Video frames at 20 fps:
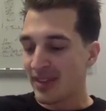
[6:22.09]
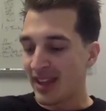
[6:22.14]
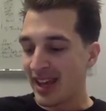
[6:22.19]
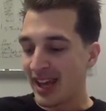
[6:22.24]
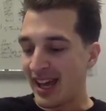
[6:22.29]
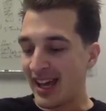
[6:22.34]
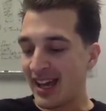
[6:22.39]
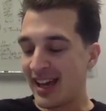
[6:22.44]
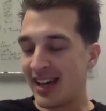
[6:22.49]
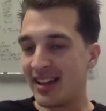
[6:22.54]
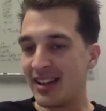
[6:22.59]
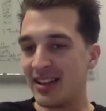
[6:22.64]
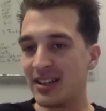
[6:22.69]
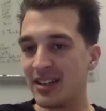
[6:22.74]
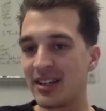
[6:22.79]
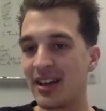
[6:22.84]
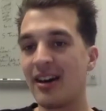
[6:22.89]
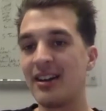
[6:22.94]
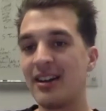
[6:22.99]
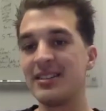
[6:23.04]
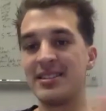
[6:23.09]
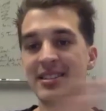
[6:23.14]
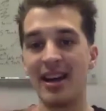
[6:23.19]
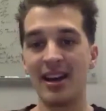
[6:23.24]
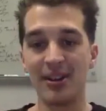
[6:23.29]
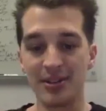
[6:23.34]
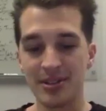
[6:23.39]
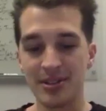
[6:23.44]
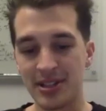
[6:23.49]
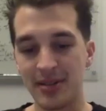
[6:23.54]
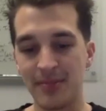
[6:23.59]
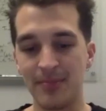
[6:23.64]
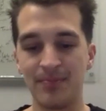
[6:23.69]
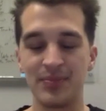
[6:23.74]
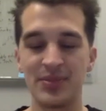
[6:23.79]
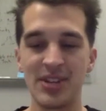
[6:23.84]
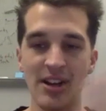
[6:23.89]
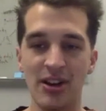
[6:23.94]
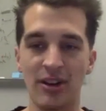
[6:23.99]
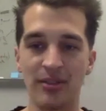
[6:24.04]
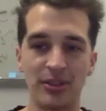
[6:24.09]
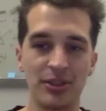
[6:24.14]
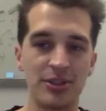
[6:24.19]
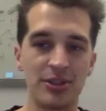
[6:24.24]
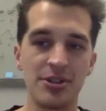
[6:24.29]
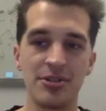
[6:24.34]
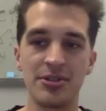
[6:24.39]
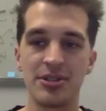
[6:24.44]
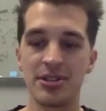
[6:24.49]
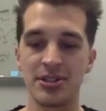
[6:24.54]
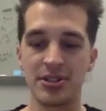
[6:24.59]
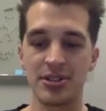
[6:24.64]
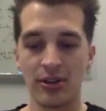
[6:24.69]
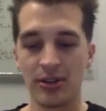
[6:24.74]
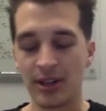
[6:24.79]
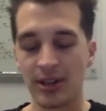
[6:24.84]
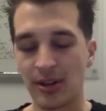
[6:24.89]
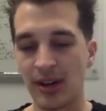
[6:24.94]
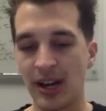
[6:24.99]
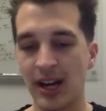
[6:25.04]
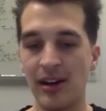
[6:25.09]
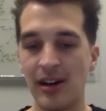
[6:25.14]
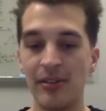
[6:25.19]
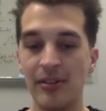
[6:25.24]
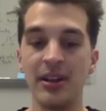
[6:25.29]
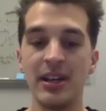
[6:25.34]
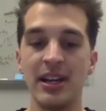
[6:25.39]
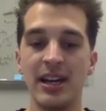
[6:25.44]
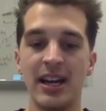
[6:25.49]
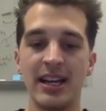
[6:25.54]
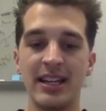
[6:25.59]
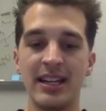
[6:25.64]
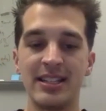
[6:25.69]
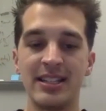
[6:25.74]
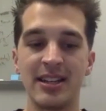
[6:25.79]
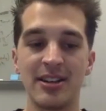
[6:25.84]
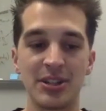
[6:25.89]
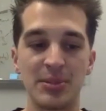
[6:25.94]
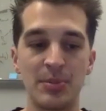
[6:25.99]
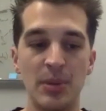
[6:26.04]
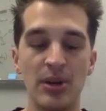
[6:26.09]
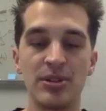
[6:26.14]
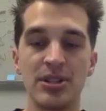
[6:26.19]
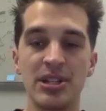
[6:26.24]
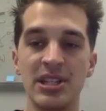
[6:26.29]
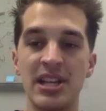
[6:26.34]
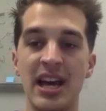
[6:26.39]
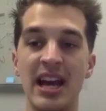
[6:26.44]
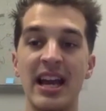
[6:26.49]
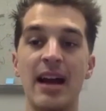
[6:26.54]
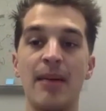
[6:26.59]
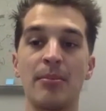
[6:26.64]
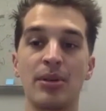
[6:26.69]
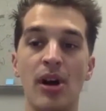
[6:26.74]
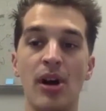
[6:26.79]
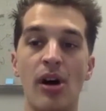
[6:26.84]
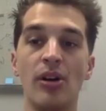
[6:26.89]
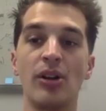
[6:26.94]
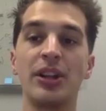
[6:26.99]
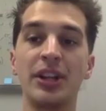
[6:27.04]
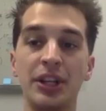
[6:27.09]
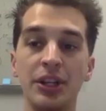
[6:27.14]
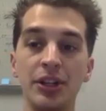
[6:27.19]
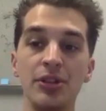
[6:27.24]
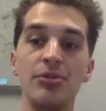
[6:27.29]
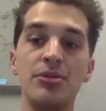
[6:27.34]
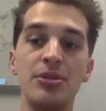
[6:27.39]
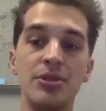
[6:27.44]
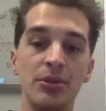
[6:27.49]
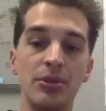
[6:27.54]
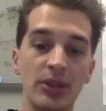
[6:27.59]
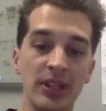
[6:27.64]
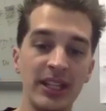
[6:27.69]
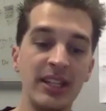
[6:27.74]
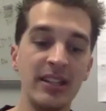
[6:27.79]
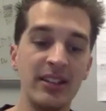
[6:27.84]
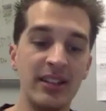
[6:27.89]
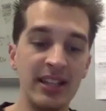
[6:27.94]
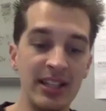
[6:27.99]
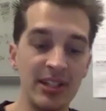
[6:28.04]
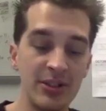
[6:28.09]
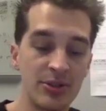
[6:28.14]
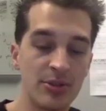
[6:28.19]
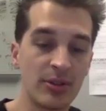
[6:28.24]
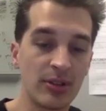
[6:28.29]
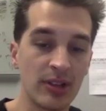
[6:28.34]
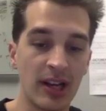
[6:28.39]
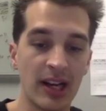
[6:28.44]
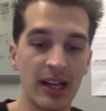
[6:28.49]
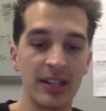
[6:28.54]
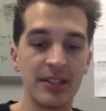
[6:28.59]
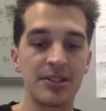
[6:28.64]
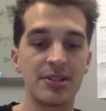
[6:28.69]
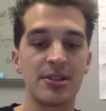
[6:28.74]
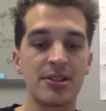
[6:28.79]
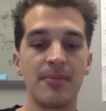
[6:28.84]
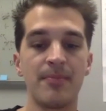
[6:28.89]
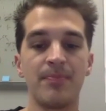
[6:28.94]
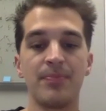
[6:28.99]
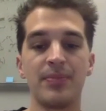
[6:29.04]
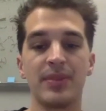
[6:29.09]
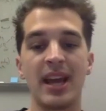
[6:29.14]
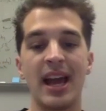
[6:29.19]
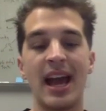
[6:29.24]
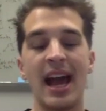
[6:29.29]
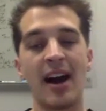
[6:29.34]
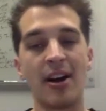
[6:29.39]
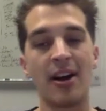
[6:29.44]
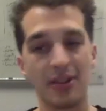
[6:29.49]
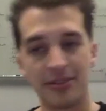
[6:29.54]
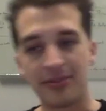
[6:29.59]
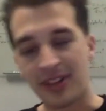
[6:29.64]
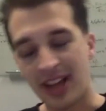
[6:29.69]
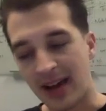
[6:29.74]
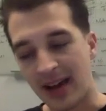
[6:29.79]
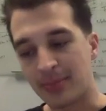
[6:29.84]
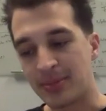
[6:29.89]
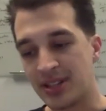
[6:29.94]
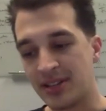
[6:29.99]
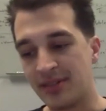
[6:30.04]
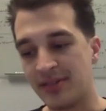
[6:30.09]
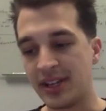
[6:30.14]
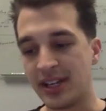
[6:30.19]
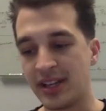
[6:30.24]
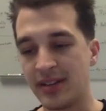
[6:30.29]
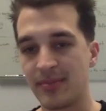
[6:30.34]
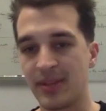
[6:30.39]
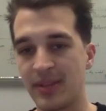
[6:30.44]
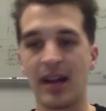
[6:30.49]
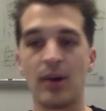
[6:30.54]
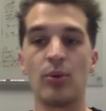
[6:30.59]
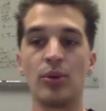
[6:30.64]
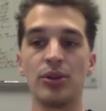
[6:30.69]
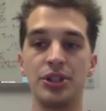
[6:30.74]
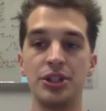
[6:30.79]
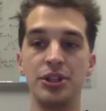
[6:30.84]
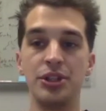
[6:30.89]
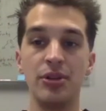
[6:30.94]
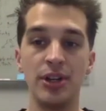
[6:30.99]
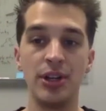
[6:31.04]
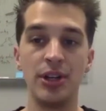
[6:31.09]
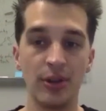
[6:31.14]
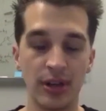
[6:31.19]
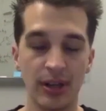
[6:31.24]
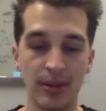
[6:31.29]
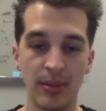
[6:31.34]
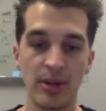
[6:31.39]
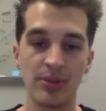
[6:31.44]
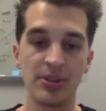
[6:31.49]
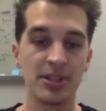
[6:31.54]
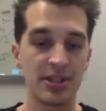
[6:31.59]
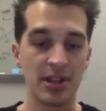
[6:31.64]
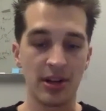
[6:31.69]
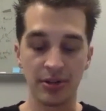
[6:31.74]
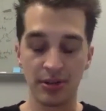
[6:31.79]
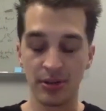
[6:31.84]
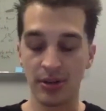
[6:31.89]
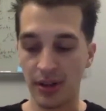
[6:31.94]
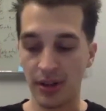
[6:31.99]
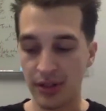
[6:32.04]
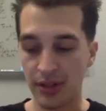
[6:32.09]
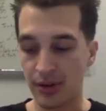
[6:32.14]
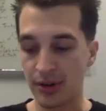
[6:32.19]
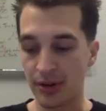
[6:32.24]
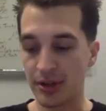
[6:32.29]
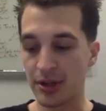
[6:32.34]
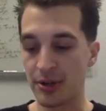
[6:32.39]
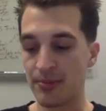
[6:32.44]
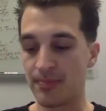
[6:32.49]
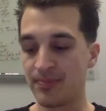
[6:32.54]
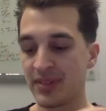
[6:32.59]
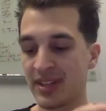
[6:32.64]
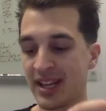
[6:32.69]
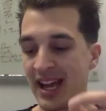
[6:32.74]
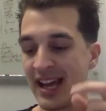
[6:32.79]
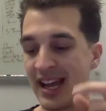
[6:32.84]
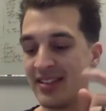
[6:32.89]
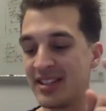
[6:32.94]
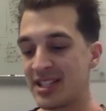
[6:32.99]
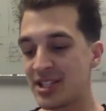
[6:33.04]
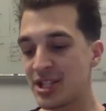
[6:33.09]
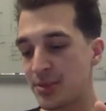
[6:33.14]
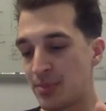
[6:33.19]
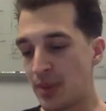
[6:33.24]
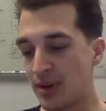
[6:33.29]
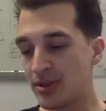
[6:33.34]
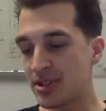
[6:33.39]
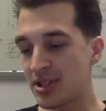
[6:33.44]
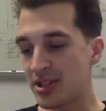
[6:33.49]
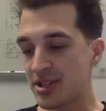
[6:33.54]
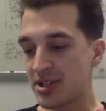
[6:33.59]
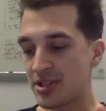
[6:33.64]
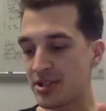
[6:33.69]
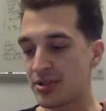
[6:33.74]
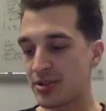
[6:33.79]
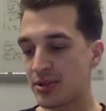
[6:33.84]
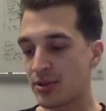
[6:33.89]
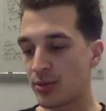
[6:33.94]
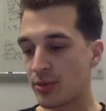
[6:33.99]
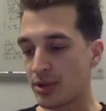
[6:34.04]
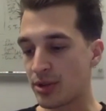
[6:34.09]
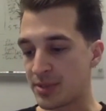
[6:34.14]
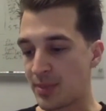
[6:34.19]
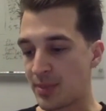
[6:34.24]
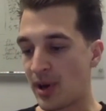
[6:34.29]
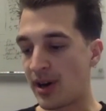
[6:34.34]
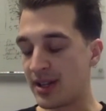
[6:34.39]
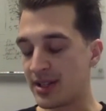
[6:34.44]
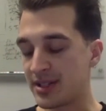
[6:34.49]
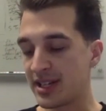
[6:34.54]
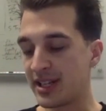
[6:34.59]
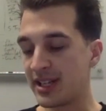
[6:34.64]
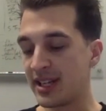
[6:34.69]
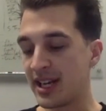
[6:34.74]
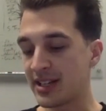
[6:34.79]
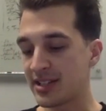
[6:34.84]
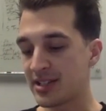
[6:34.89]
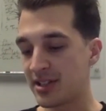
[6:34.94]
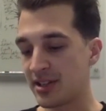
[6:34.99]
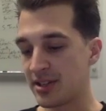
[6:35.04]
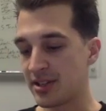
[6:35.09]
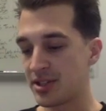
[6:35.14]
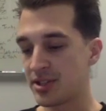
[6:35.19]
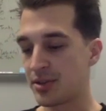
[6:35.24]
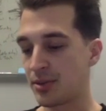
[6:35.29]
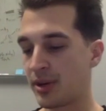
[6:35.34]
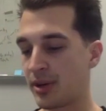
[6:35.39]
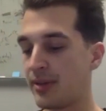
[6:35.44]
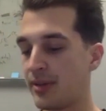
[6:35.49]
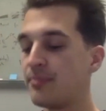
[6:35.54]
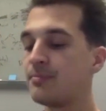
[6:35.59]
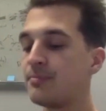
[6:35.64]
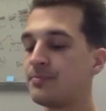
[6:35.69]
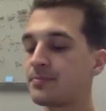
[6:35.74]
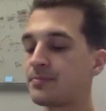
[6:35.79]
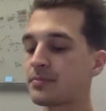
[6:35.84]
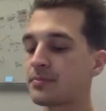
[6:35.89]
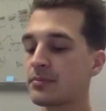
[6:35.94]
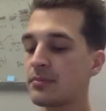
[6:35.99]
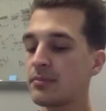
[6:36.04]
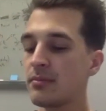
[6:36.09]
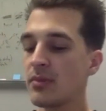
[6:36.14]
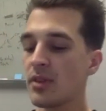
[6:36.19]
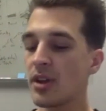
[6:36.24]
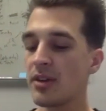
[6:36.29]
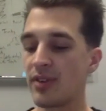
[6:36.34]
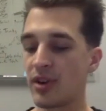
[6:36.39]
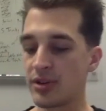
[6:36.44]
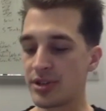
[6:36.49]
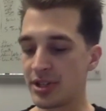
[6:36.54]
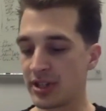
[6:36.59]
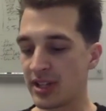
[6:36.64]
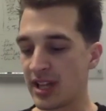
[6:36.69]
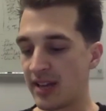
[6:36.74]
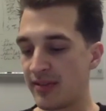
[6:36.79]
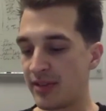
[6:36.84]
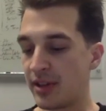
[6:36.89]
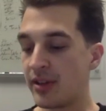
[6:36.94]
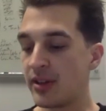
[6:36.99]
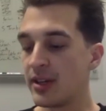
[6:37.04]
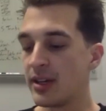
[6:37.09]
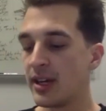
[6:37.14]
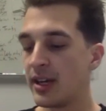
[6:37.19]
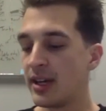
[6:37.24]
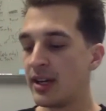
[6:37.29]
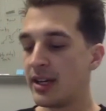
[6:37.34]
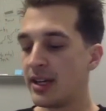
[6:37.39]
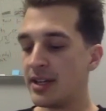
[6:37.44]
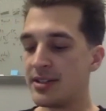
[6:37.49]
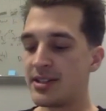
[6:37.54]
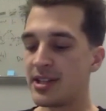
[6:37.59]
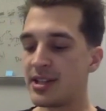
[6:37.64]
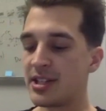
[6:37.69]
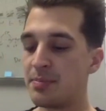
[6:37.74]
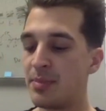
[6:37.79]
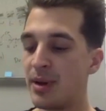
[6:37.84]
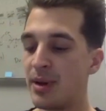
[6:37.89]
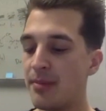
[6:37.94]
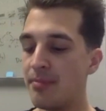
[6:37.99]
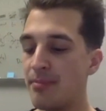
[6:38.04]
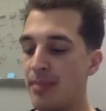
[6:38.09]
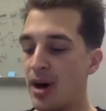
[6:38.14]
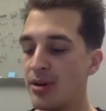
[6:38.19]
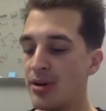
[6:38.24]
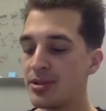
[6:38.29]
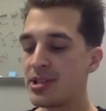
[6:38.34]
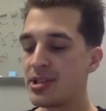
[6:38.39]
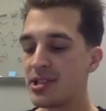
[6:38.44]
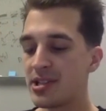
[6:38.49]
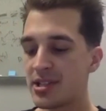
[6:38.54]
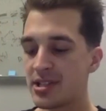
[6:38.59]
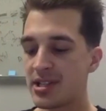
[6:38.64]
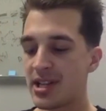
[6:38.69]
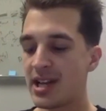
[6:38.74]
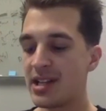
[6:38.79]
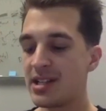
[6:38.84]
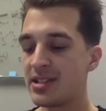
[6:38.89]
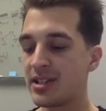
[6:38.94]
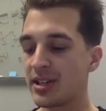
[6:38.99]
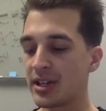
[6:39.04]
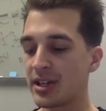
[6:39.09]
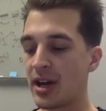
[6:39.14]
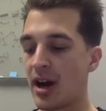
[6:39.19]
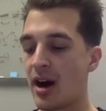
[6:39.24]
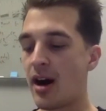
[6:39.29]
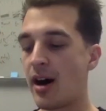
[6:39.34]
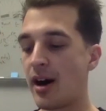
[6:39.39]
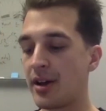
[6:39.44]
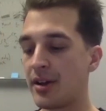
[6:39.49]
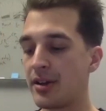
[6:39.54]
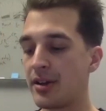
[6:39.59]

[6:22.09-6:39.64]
And God tells him, take off your shoes, this holy ground. And he tells Moses, hey, I'm calling you to lead the Israelites out of captivity. And I want you to do it, Moses. I'll do it through you. And this is Moses' response in Exodus 3, verse 11. It says, but Moses said to God,